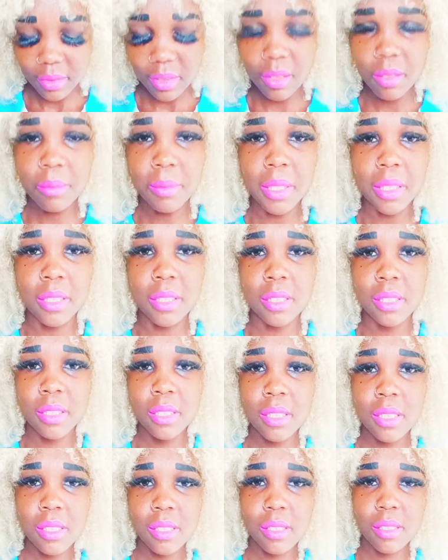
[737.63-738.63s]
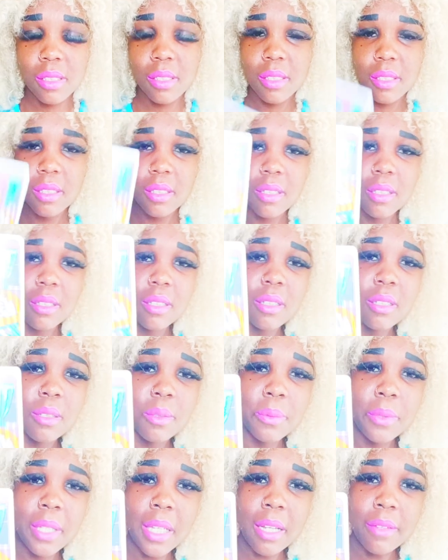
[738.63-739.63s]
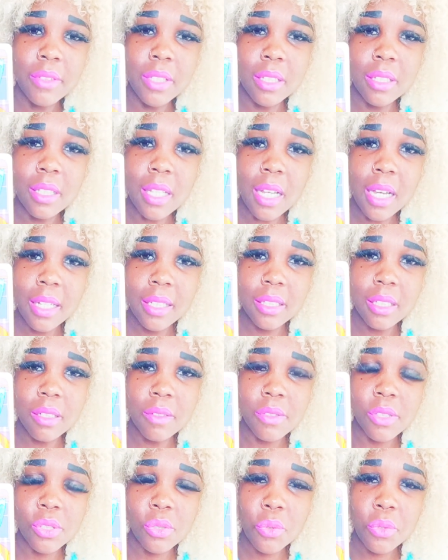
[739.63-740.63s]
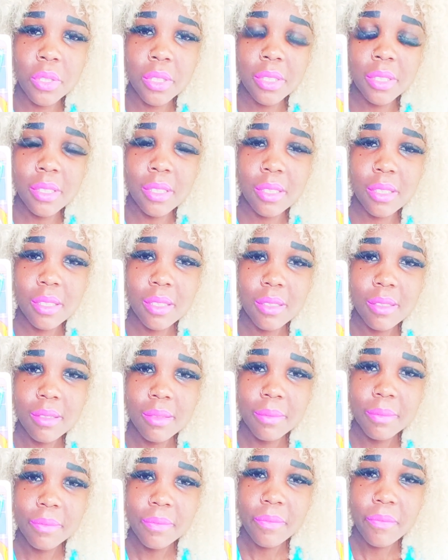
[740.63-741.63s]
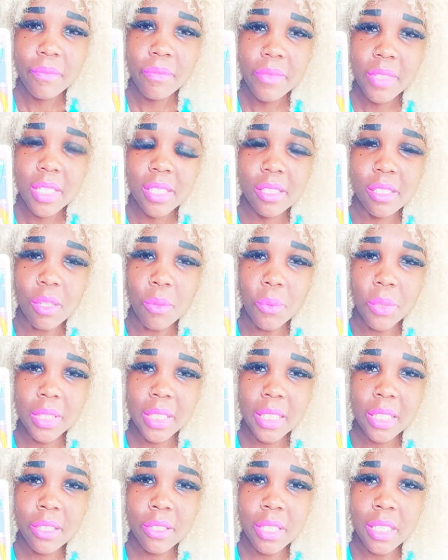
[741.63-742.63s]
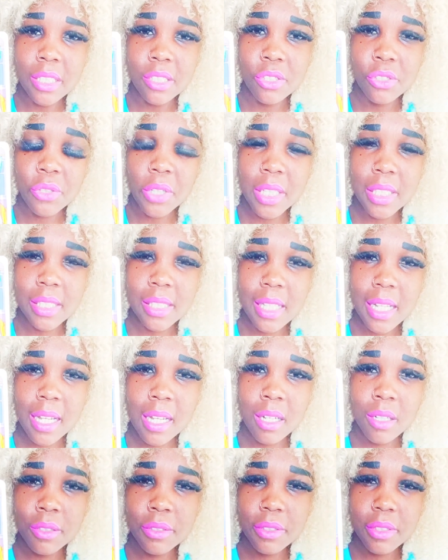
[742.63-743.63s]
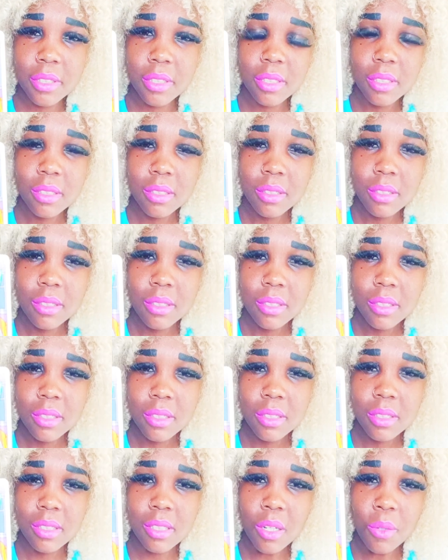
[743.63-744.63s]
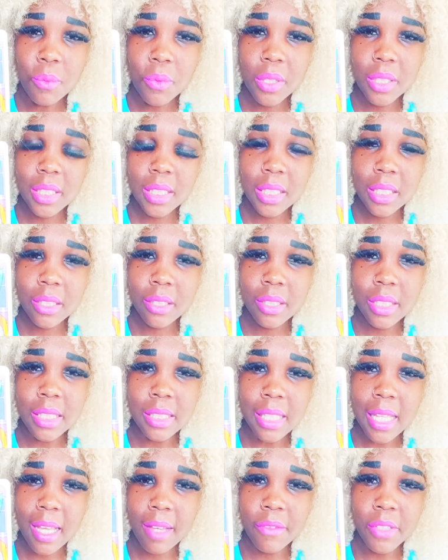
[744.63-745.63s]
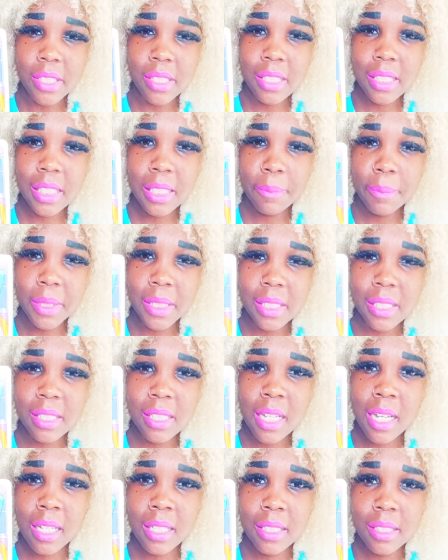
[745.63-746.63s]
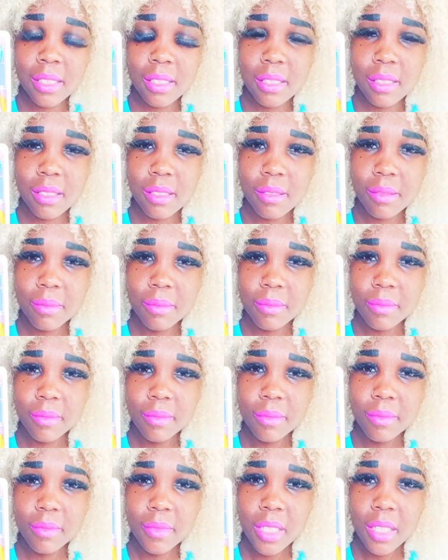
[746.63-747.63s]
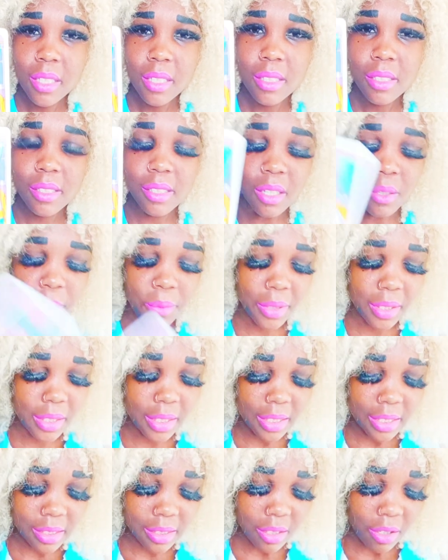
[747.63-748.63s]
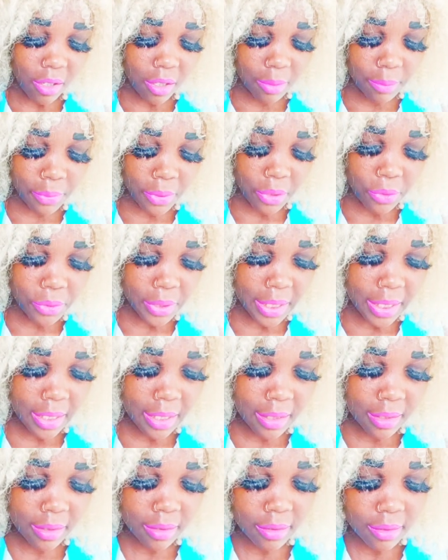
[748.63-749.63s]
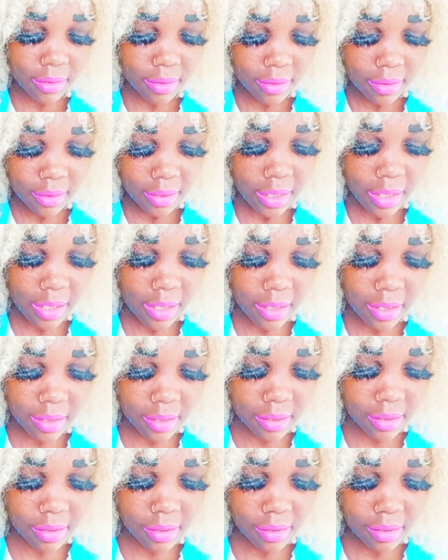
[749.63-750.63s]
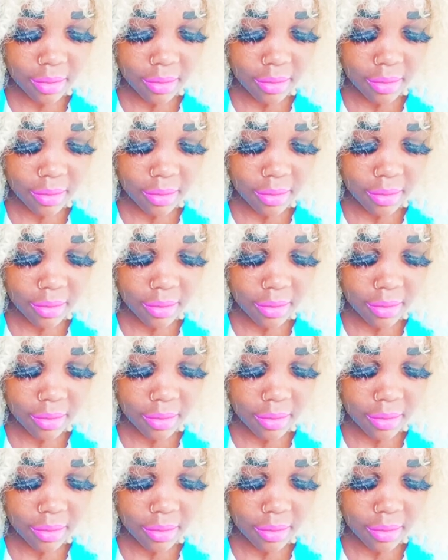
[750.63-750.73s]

Oh my goodness. We have the Nine of Swords. Someone here is stressed out. Someone here is having sleepless nights. Someone is heartbroken. Yes.